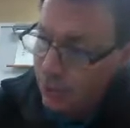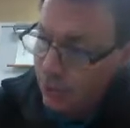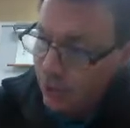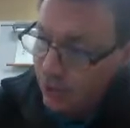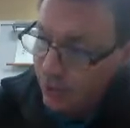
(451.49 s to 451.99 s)

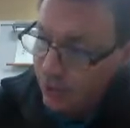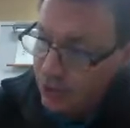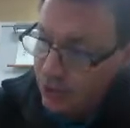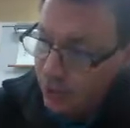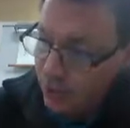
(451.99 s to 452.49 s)
Alright,
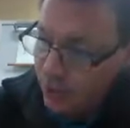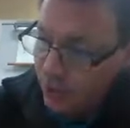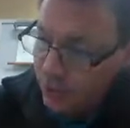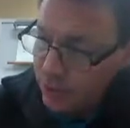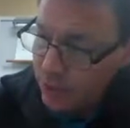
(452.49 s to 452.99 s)
so what do I
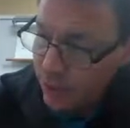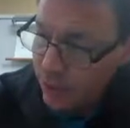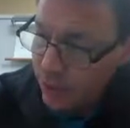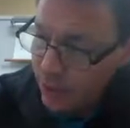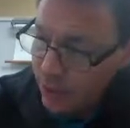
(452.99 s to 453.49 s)
know?
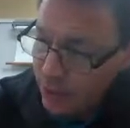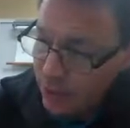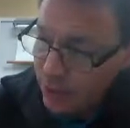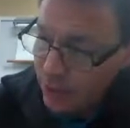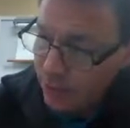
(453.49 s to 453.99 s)

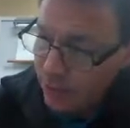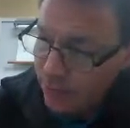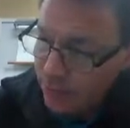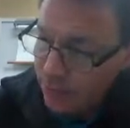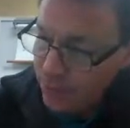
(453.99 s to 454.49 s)
Sine,
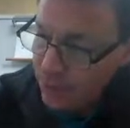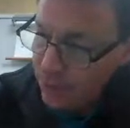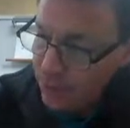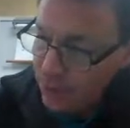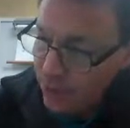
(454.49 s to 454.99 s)

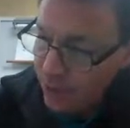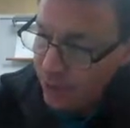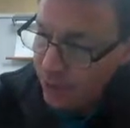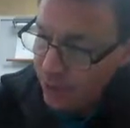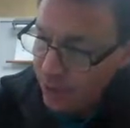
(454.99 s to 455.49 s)

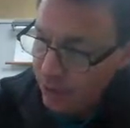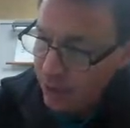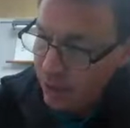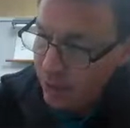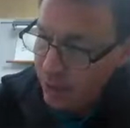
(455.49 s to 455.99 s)
cosine,
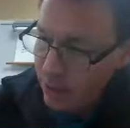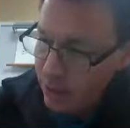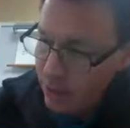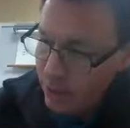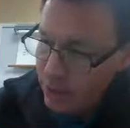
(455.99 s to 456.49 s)

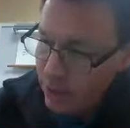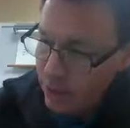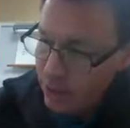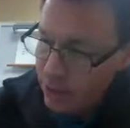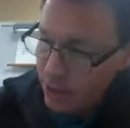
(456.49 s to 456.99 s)
and
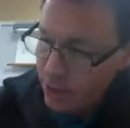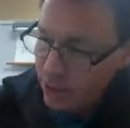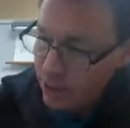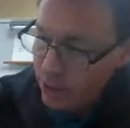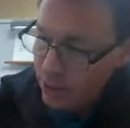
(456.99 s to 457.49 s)

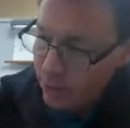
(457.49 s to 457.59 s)
tangent.